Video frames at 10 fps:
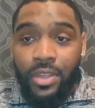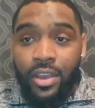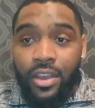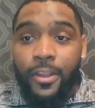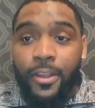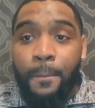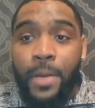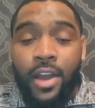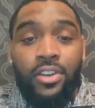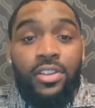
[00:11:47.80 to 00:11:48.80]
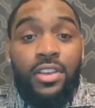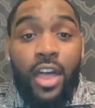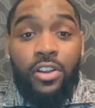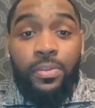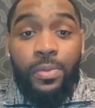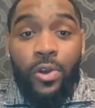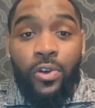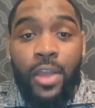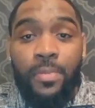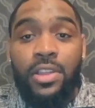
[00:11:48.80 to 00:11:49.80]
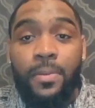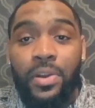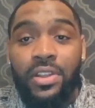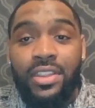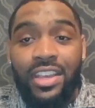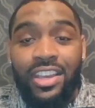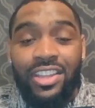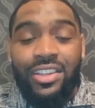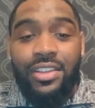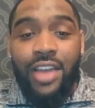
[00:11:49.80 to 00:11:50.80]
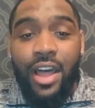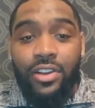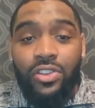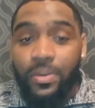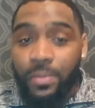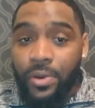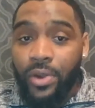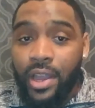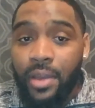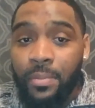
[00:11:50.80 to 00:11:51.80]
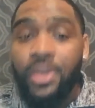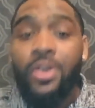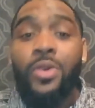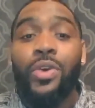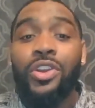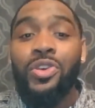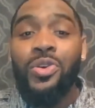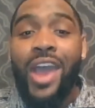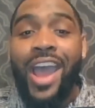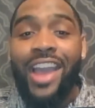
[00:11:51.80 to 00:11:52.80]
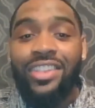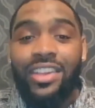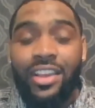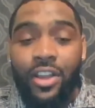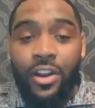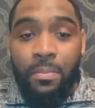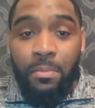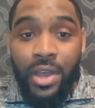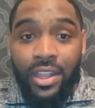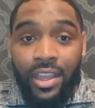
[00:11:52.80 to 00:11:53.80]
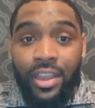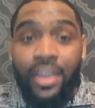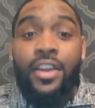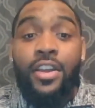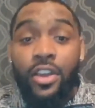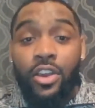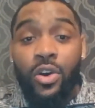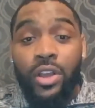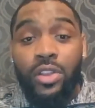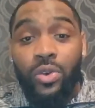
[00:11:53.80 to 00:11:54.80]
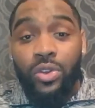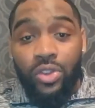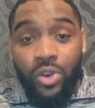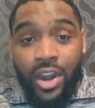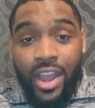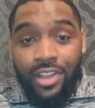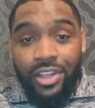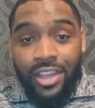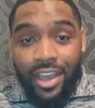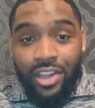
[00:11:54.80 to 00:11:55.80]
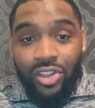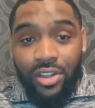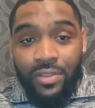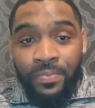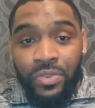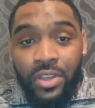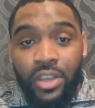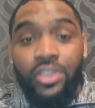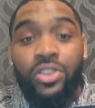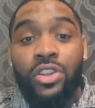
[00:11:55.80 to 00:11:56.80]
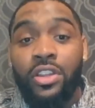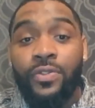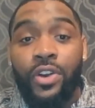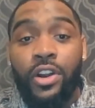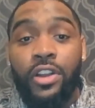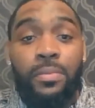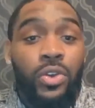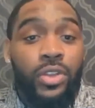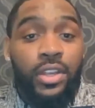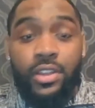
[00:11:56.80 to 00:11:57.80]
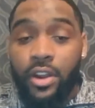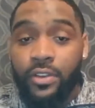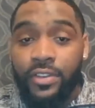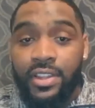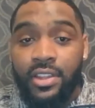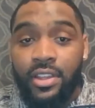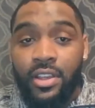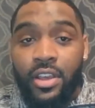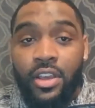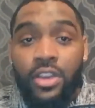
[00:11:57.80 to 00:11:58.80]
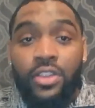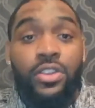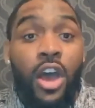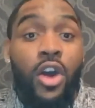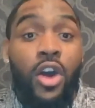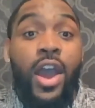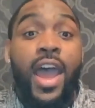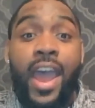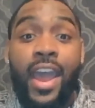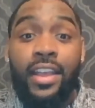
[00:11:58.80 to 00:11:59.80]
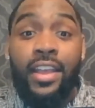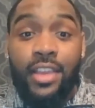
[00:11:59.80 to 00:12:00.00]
The Bonner Scholars Program is a prestigious scholarship program where you actually can earn money going towards your education just for community service. So as